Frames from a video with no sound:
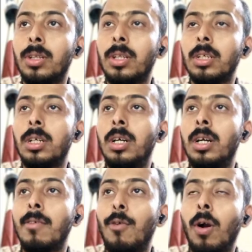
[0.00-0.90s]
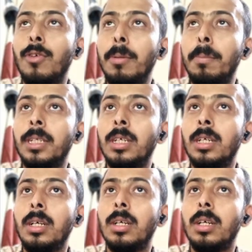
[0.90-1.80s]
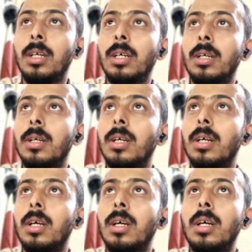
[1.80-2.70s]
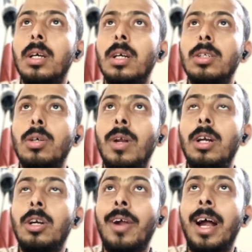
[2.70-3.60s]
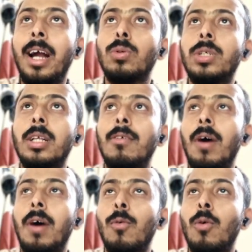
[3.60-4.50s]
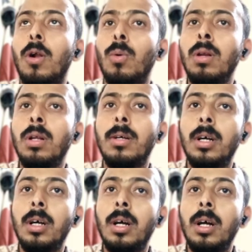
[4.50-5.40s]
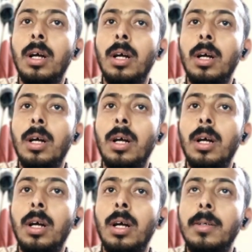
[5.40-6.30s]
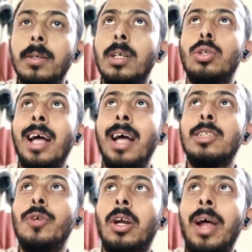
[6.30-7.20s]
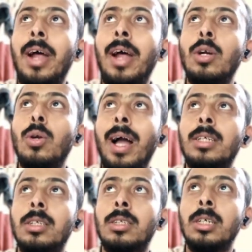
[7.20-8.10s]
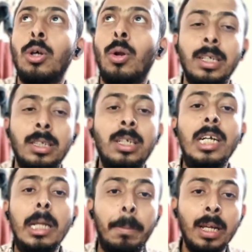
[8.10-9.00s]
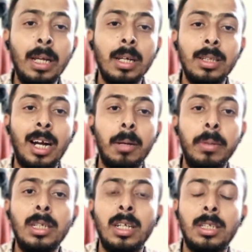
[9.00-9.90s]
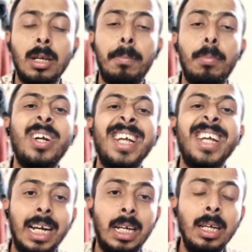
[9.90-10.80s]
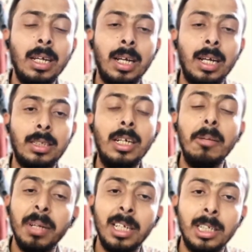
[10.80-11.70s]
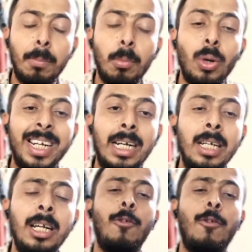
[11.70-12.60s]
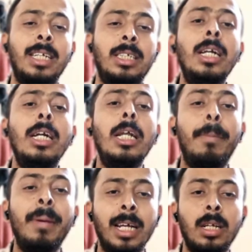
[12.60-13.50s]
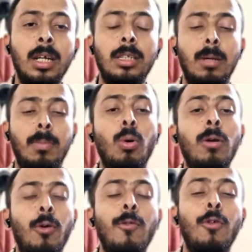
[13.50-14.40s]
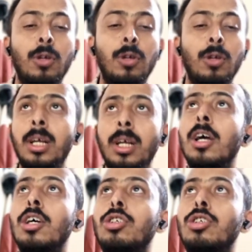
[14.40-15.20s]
So this is the default VPC. So we'll try to check the firewall rule. So as we are trying to access this on HTTP, that means it's a port 80. HTTP is a port 80, and for HTTPS, it's a port 443.